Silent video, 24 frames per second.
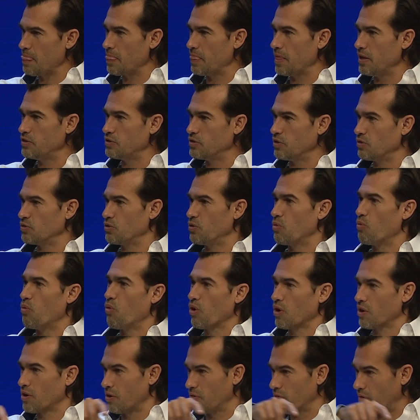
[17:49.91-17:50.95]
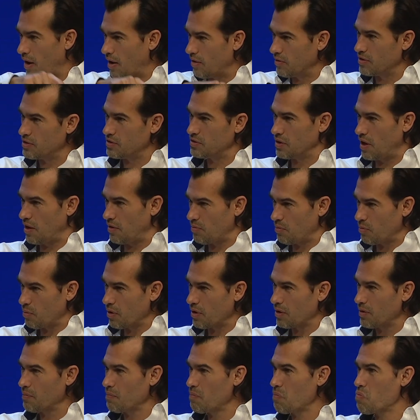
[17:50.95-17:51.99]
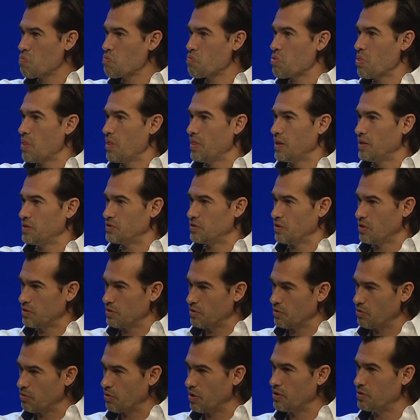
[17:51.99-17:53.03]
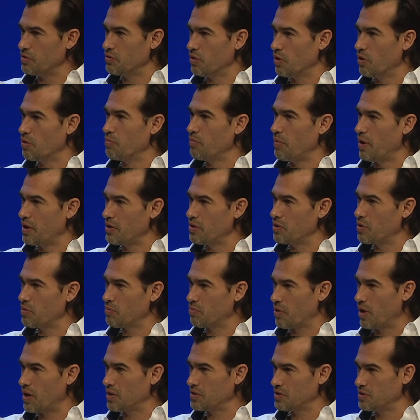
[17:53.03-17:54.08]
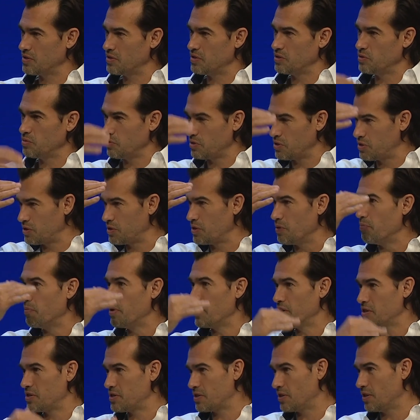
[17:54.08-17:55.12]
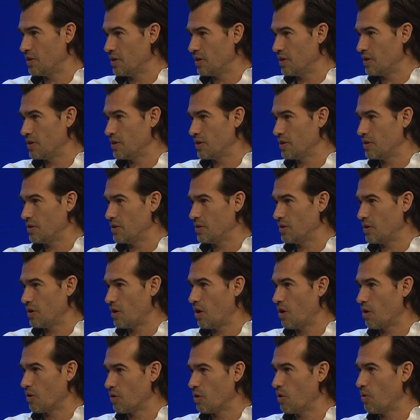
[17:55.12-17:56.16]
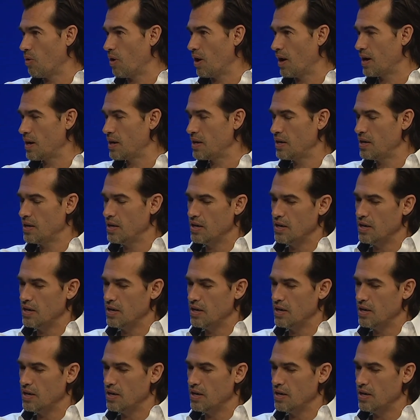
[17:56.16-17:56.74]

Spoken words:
they start to work around the software, and they start to create their own manual processes, which diminish the ROI,